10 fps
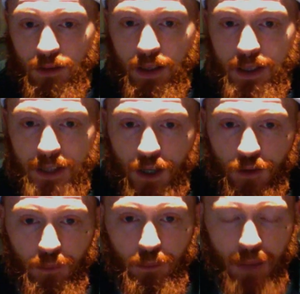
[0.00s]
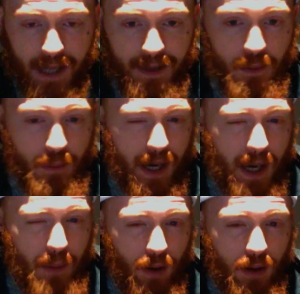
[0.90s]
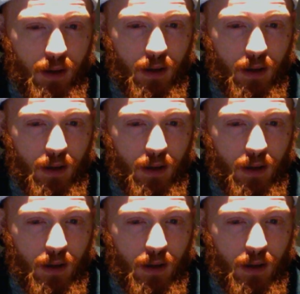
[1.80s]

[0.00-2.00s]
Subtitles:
instead of pens and paper,